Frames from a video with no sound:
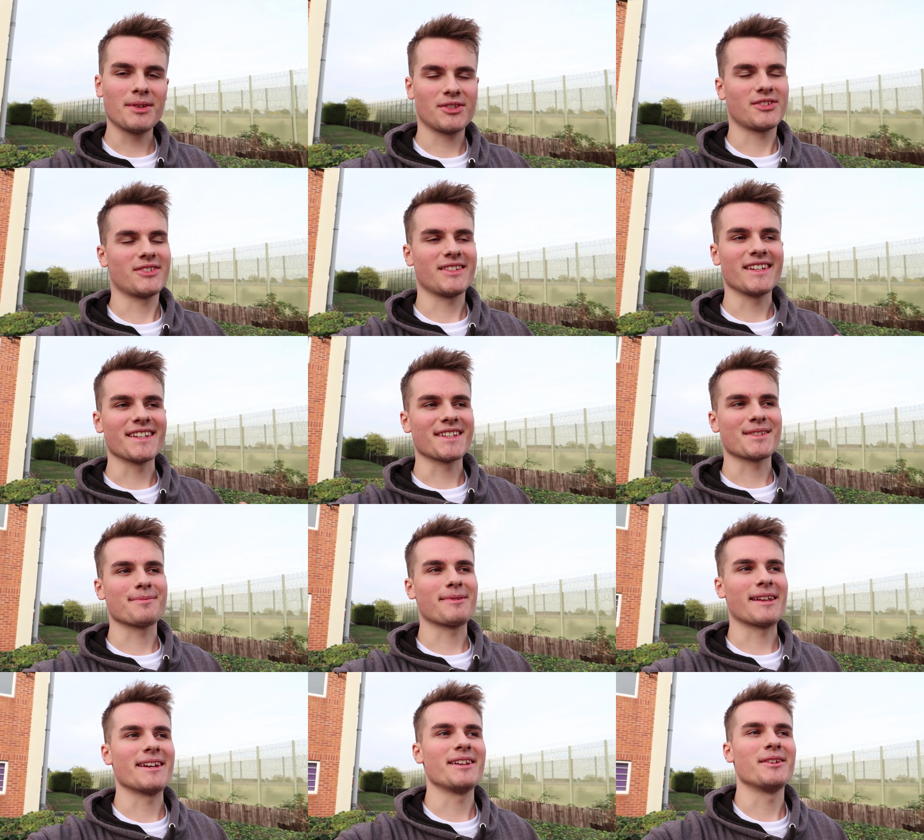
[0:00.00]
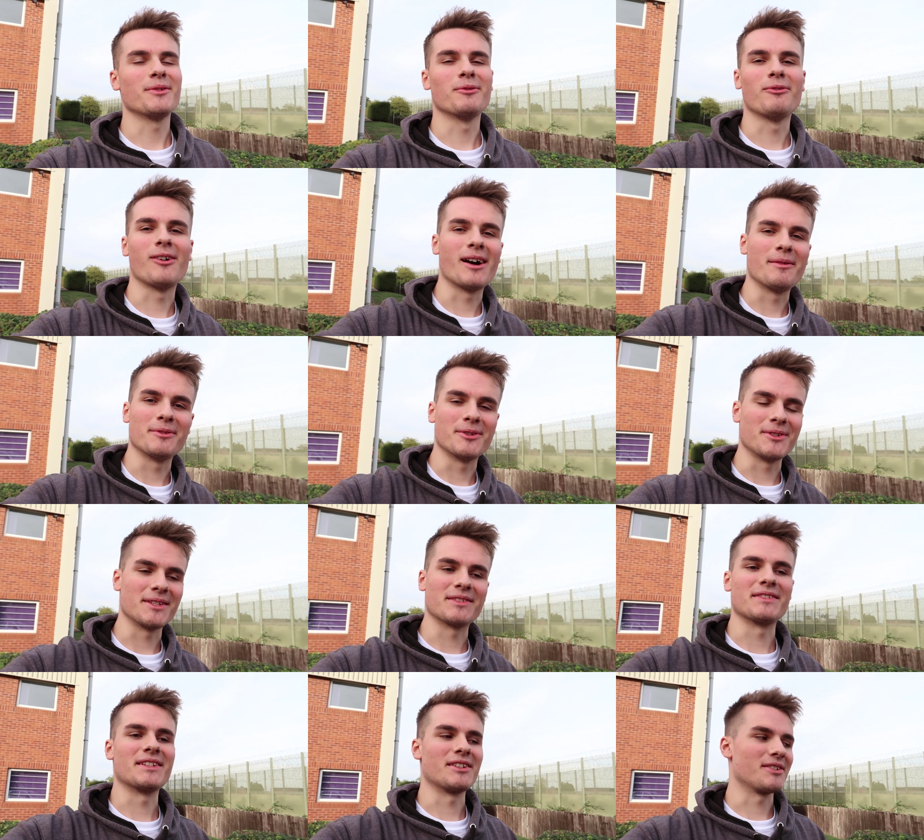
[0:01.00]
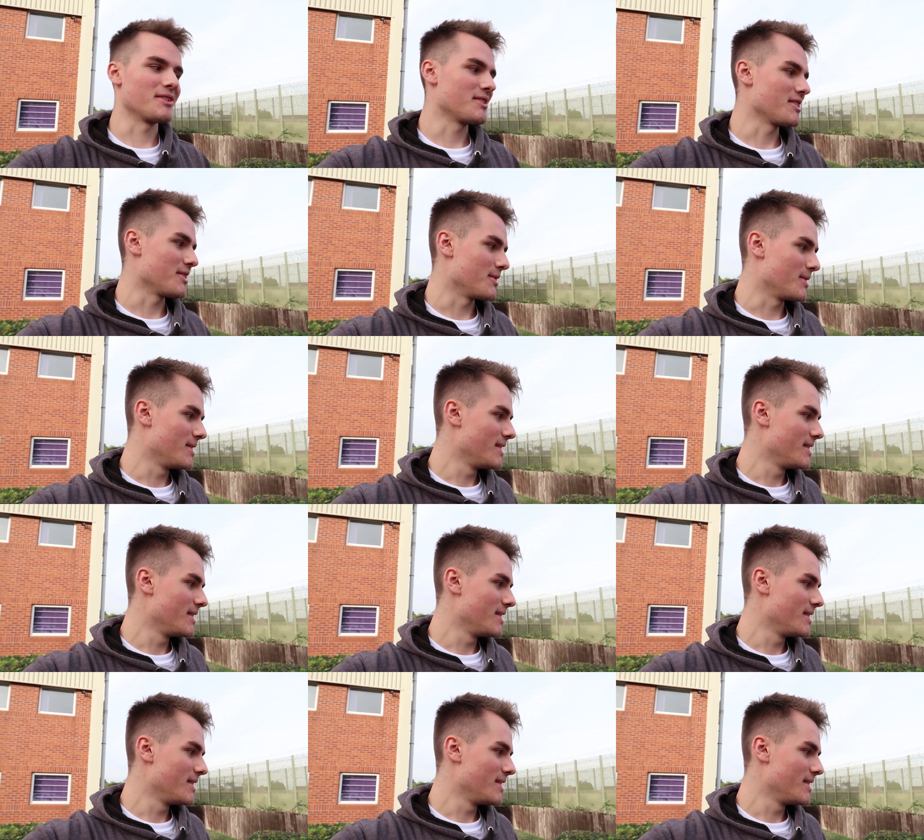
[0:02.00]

me just explain why I'm doing this video. So